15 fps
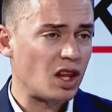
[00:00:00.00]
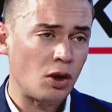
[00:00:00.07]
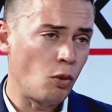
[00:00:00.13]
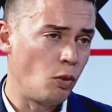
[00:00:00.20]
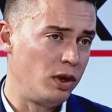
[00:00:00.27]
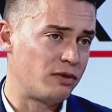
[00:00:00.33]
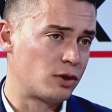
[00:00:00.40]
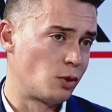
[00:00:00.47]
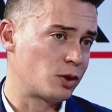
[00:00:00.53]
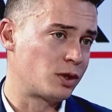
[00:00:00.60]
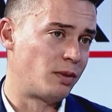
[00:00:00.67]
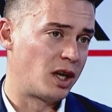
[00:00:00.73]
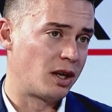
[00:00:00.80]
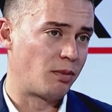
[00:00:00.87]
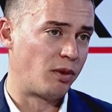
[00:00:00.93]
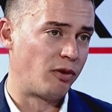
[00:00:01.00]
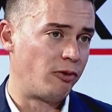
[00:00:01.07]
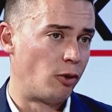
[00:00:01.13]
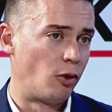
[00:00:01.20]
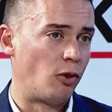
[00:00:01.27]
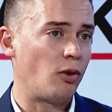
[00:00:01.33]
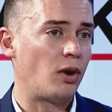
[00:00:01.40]
we've talked about it
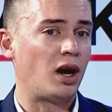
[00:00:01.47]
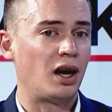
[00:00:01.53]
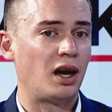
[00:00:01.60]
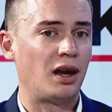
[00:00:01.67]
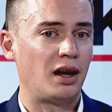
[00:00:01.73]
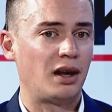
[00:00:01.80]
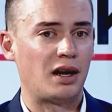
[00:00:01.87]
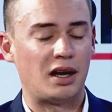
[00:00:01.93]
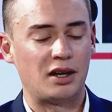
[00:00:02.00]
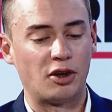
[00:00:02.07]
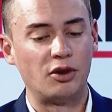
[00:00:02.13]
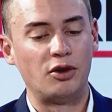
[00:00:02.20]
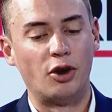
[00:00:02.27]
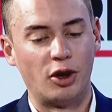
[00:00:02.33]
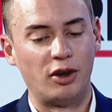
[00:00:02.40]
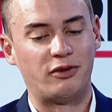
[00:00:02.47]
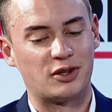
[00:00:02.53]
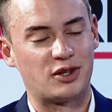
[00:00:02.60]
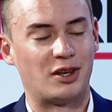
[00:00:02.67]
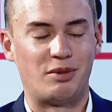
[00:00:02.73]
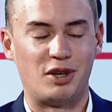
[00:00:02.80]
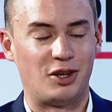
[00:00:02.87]
before. I don't know if it's
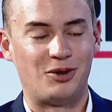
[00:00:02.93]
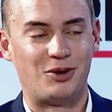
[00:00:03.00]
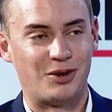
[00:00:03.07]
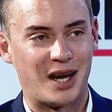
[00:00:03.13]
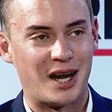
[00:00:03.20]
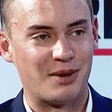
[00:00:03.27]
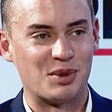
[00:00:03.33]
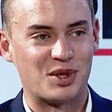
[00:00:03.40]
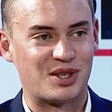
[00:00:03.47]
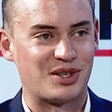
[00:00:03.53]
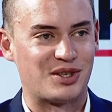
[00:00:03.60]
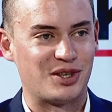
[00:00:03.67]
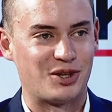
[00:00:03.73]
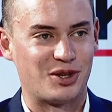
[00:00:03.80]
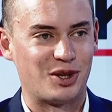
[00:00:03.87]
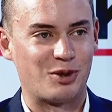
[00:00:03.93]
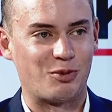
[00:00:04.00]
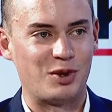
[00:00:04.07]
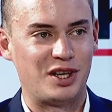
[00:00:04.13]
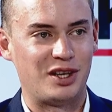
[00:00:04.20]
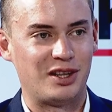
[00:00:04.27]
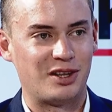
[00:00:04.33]
going to be a unanimous decision that
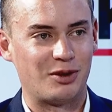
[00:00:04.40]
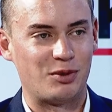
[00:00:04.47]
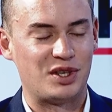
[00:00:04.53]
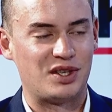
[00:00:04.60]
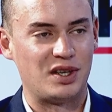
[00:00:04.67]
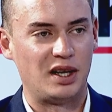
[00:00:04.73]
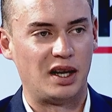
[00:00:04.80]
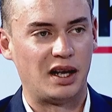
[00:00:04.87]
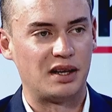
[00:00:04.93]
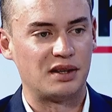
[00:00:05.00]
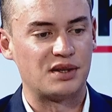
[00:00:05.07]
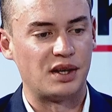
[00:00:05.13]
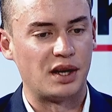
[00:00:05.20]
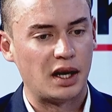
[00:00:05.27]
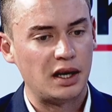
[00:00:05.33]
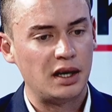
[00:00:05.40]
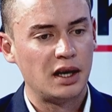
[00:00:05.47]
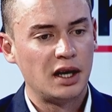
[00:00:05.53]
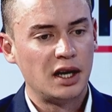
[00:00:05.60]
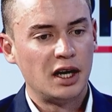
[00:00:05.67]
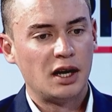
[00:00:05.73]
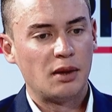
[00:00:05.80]
we see later today,
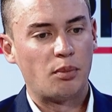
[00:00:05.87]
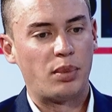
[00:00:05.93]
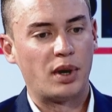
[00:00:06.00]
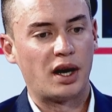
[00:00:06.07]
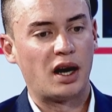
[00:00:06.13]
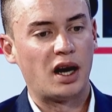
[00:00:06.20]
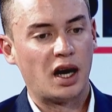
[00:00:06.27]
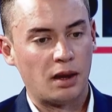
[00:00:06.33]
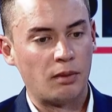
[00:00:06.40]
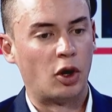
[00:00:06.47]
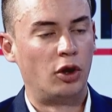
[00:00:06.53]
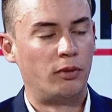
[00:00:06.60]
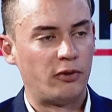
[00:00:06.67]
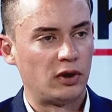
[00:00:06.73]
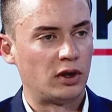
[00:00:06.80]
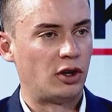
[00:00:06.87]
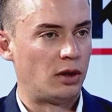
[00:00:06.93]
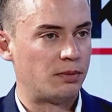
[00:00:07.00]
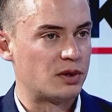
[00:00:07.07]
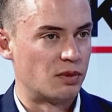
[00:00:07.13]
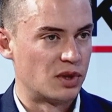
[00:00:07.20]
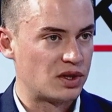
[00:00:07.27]
but I am hopeful and
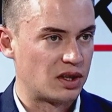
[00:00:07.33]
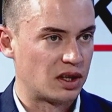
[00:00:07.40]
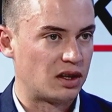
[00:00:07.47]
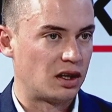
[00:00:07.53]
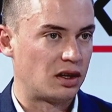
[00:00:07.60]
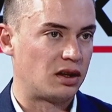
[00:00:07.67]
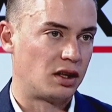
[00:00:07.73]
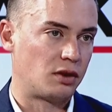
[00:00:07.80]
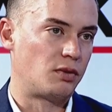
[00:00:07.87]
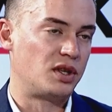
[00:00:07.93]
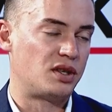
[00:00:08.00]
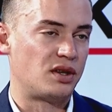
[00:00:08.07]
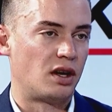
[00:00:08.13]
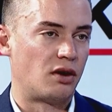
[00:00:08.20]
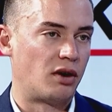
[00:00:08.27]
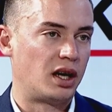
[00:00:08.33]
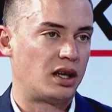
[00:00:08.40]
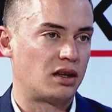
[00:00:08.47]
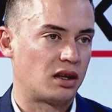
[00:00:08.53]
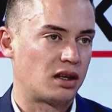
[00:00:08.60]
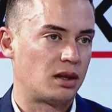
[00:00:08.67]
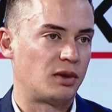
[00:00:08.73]
optimistic that we see a rate
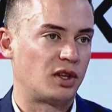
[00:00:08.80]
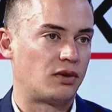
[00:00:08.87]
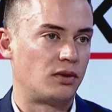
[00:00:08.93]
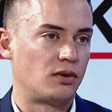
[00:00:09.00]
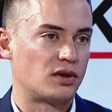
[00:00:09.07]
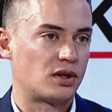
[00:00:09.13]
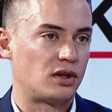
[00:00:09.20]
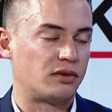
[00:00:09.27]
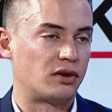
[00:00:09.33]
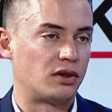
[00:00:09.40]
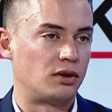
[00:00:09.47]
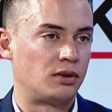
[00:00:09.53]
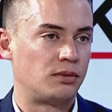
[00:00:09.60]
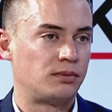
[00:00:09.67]
cut coming through this afternoon.